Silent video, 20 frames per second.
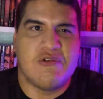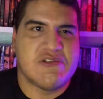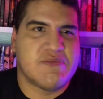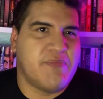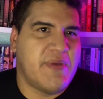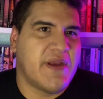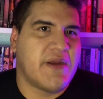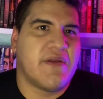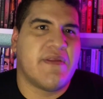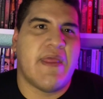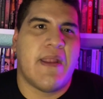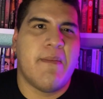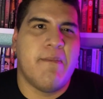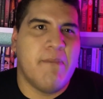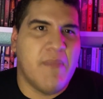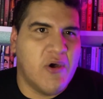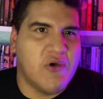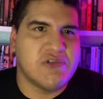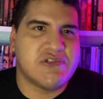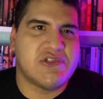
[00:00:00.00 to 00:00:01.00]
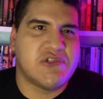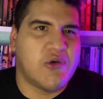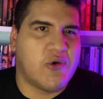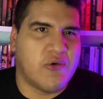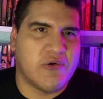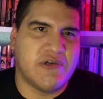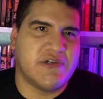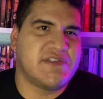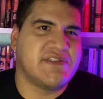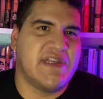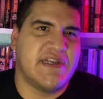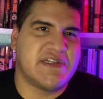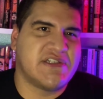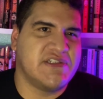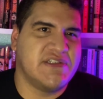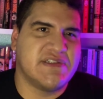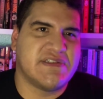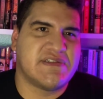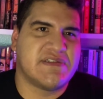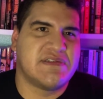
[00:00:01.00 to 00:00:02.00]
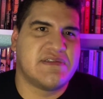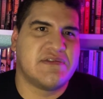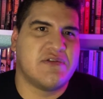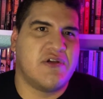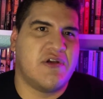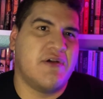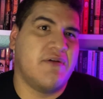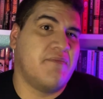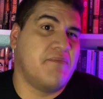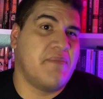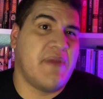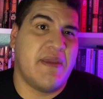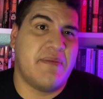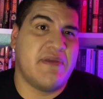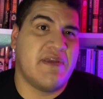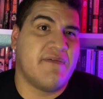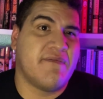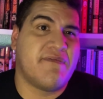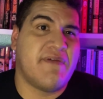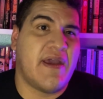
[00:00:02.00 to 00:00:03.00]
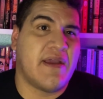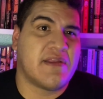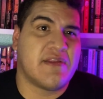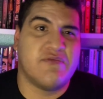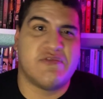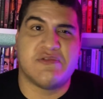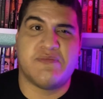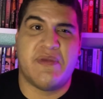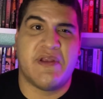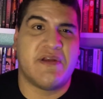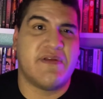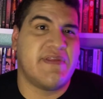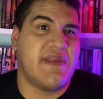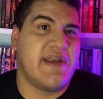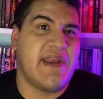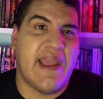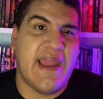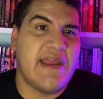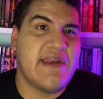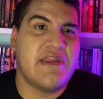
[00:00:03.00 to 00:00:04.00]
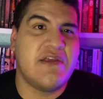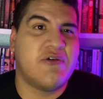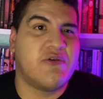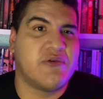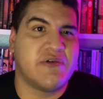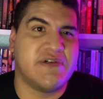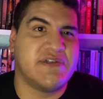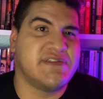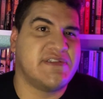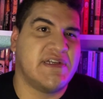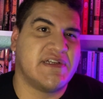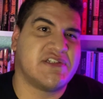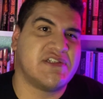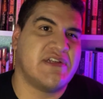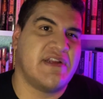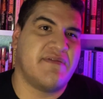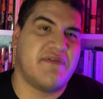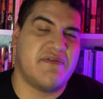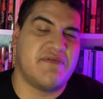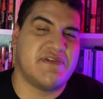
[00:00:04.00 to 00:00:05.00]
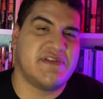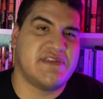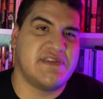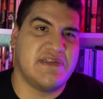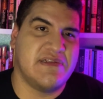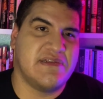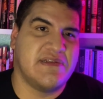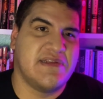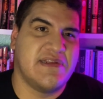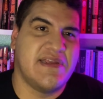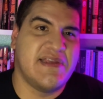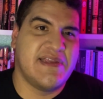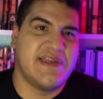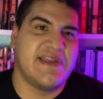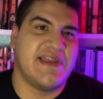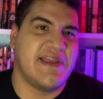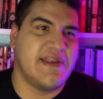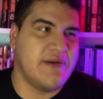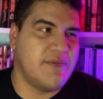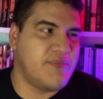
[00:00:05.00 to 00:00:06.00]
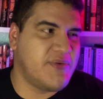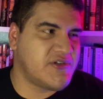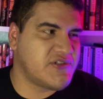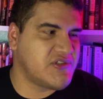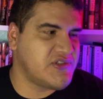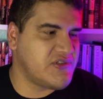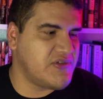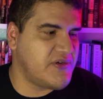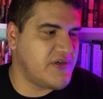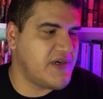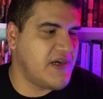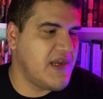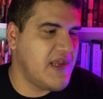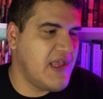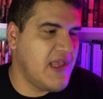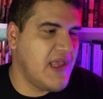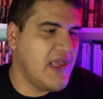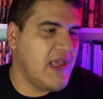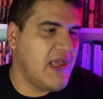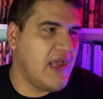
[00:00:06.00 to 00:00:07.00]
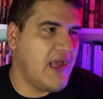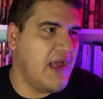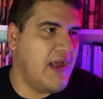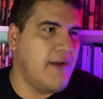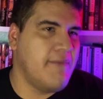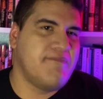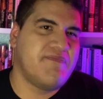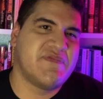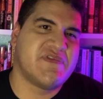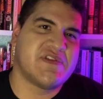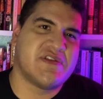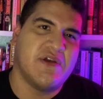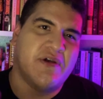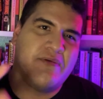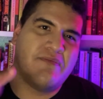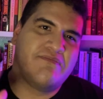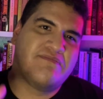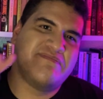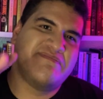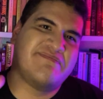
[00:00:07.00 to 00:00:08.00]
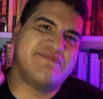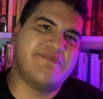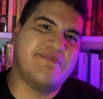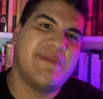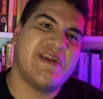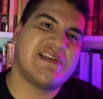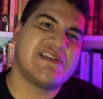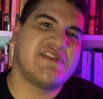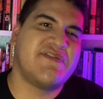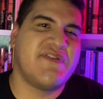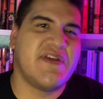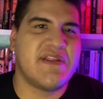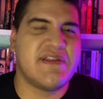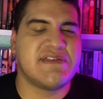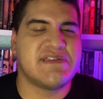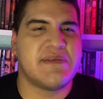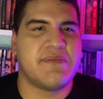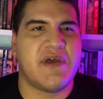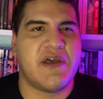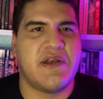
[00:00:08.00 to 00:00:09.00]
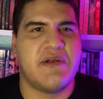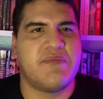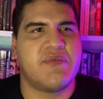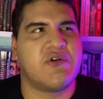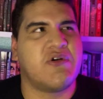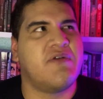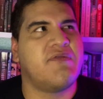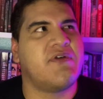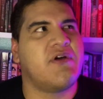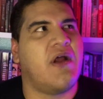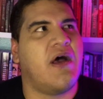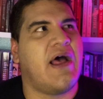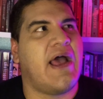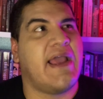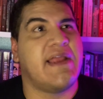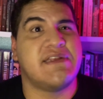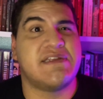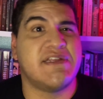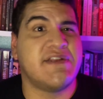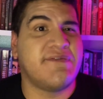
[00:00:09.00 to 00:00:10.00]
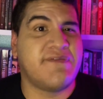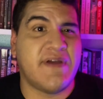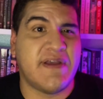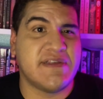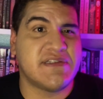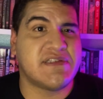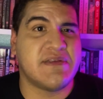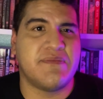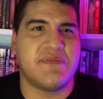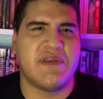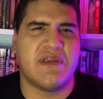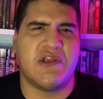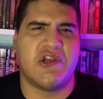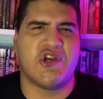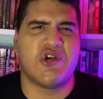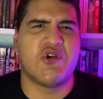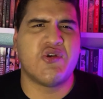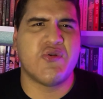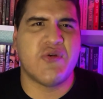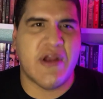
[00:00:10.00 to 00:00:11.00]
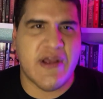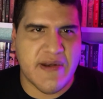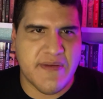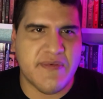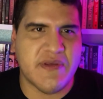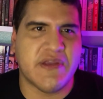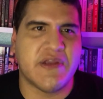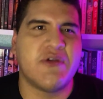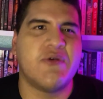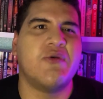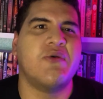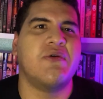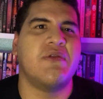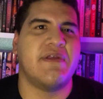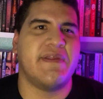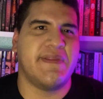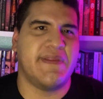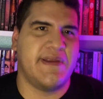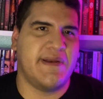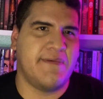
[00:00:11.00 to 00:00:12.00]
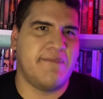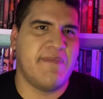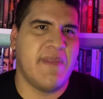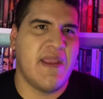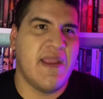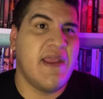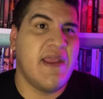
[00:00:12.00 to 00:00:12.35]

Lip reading: was bigger than most horror sections, or maybe in fact it was bigger than any horror section I've ever seen in a bookstore. So mixed feelings about it, but overall I did find something incredibly cool in there